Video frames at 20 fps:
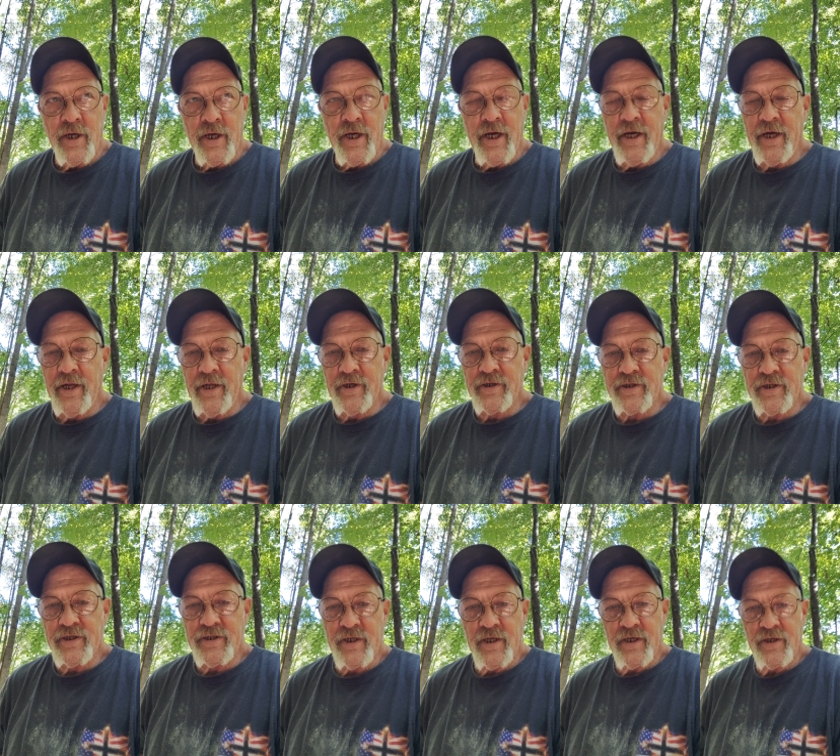8
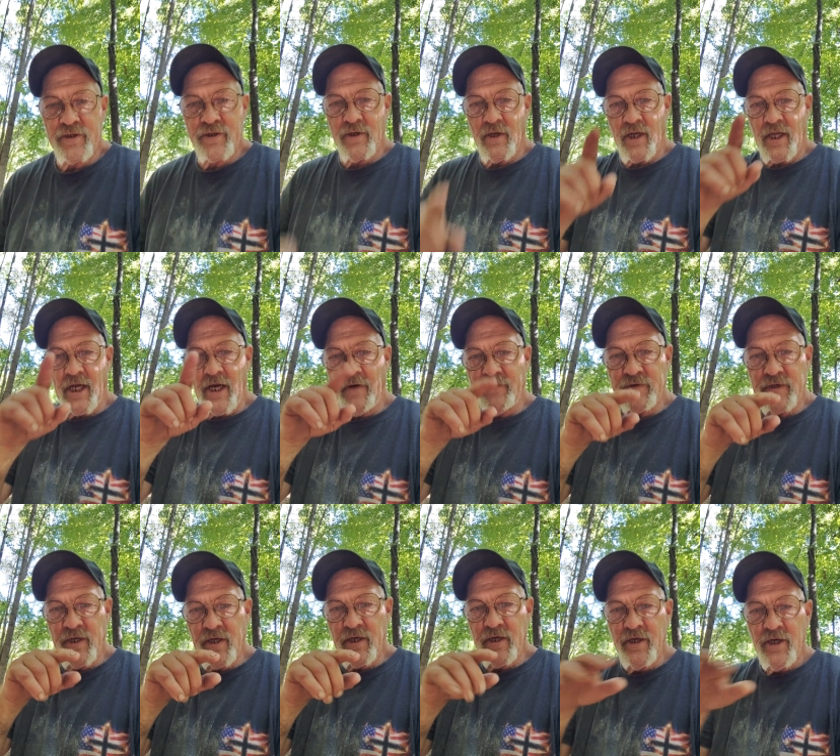inches. So I'll have
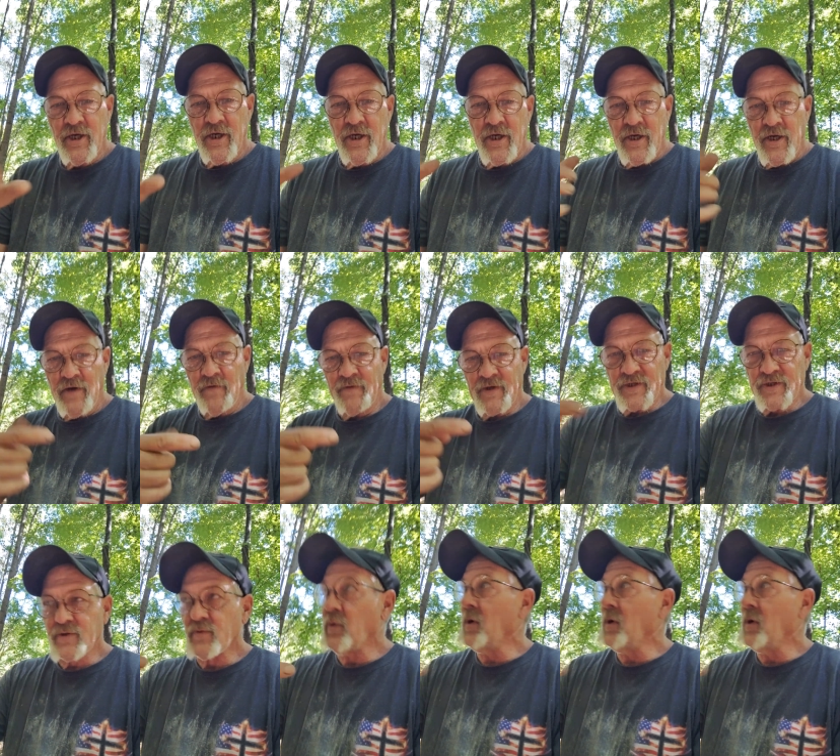to, if it's